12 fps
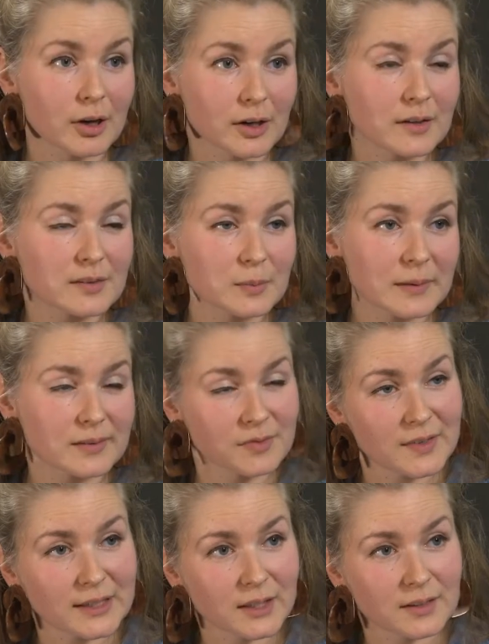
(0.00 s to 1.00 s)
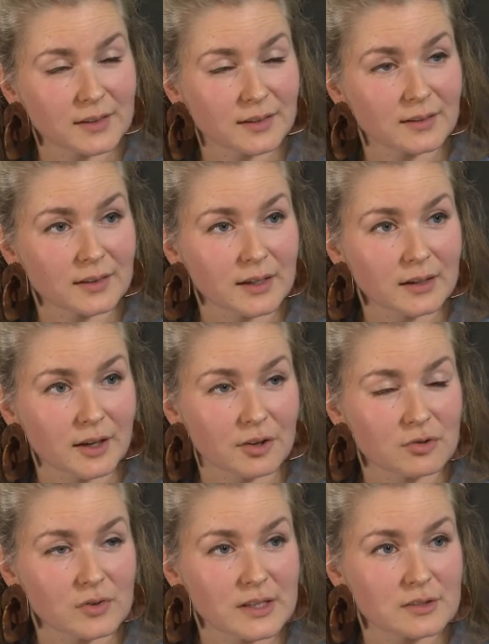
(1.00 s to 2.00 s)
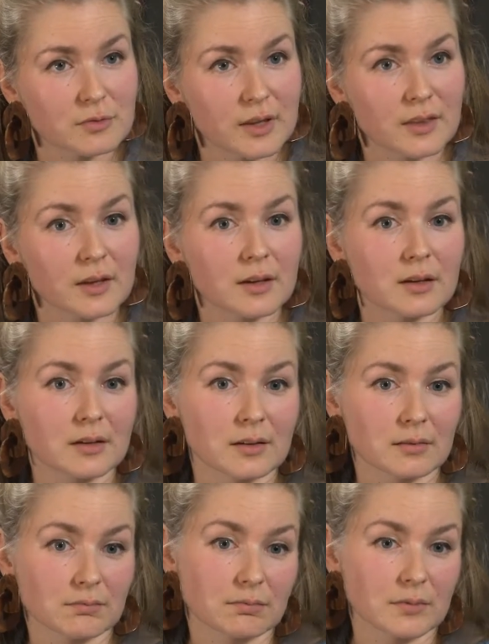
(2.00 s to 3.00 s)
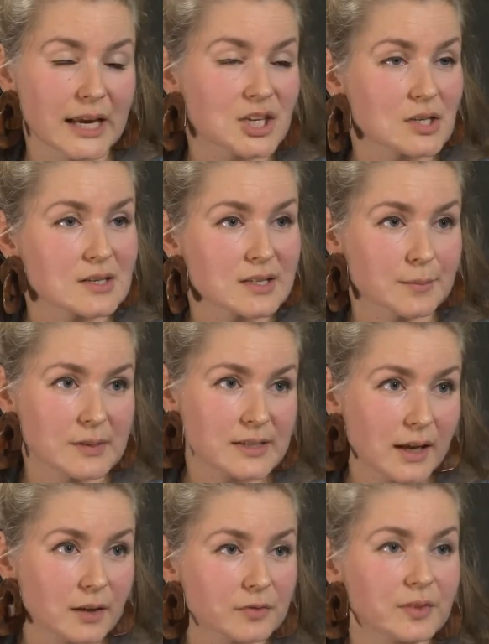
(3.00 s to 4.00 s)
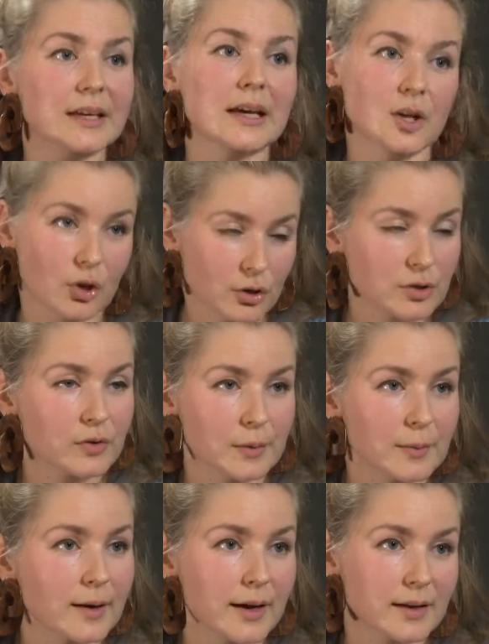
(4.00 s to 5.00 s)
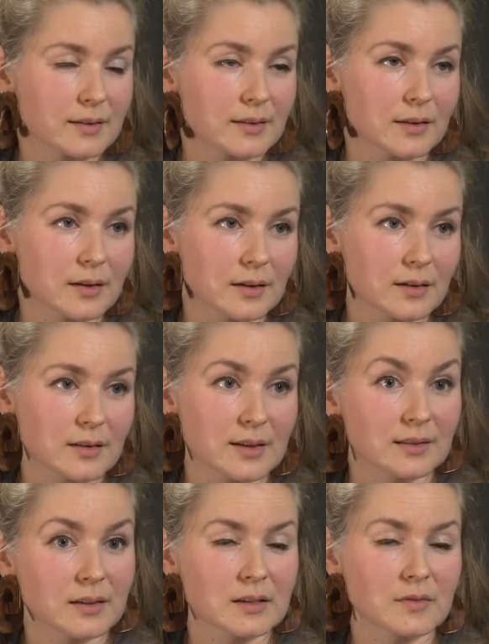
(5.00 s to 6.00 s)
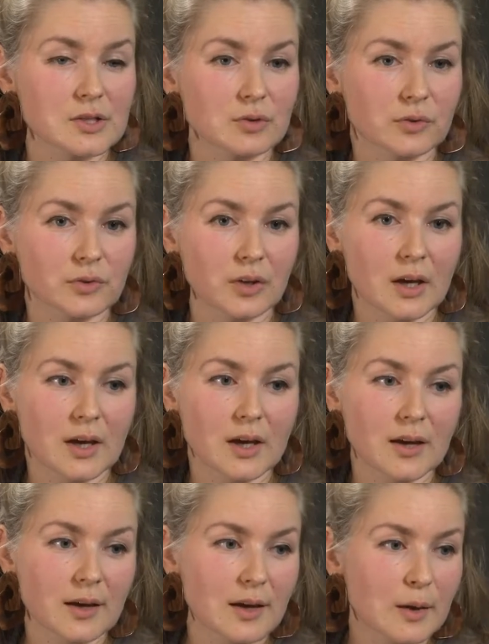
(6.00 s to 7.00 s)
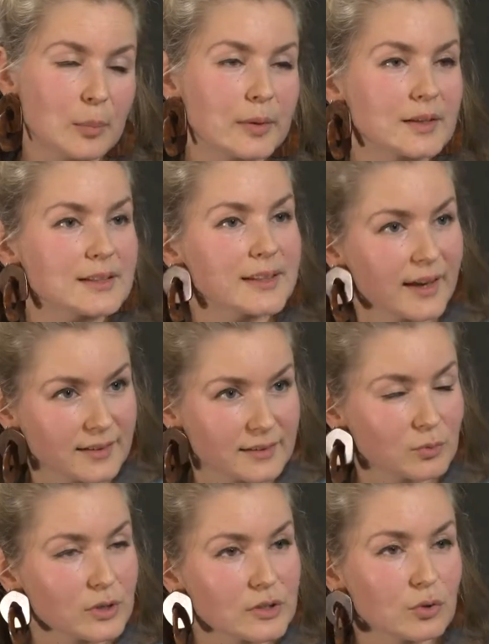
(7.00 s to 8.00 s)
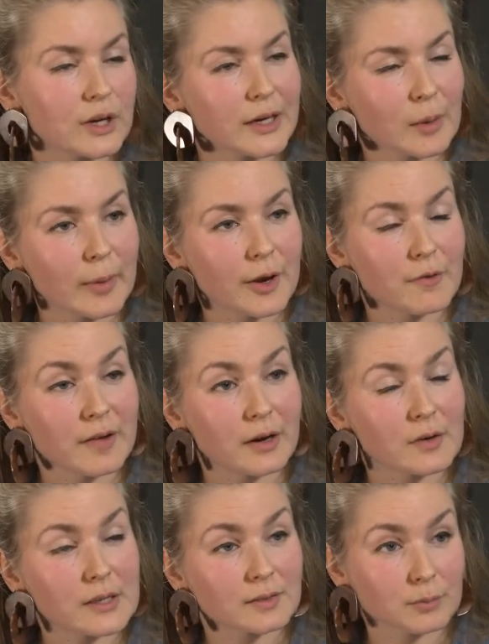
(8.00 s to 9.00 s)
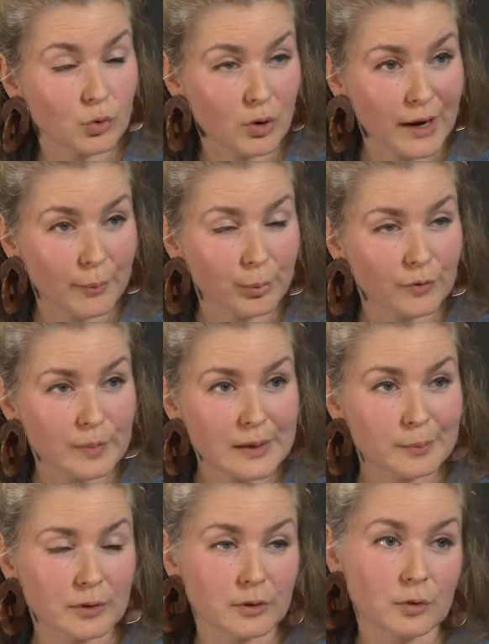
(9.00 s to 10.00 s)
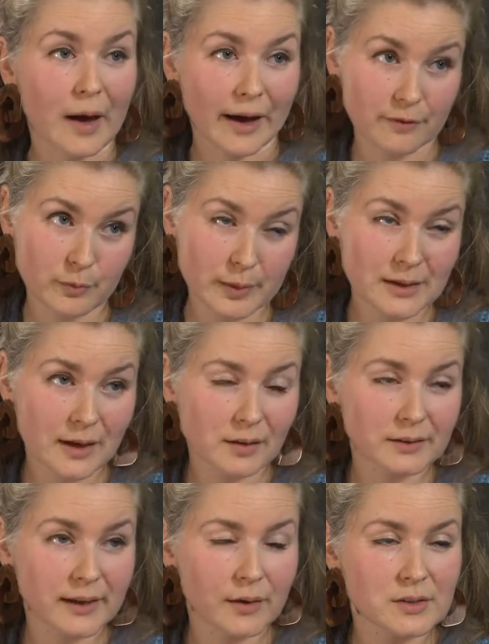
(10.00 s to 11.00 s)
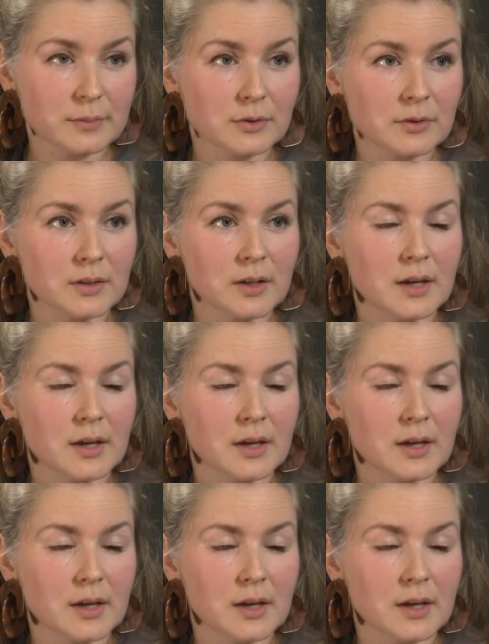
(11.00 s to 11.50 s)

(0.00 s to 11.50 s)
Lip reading: works specifically on this in countries where the nations themselves cannot criminalize these individuals. But yes, we're talking about a very small number of people who have been held accountable.